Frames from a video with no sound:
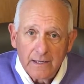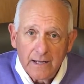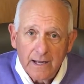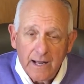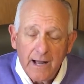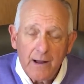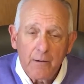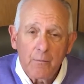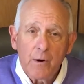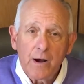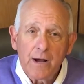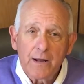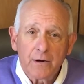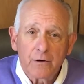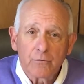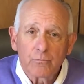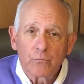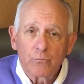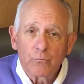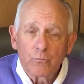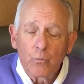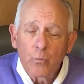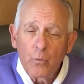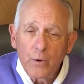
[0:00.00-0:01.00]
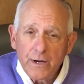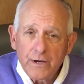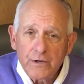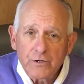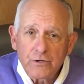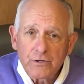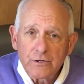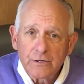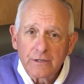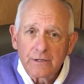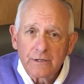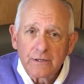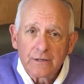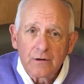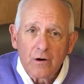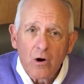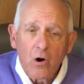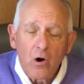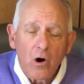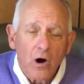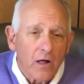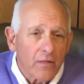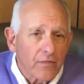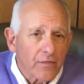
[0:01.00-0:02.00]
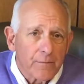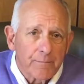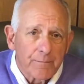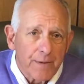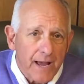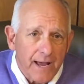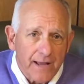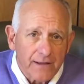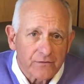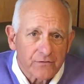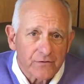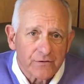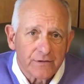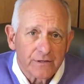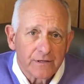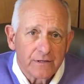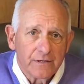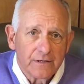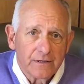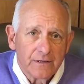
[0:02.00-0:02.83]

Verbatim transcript: I want to wish all the best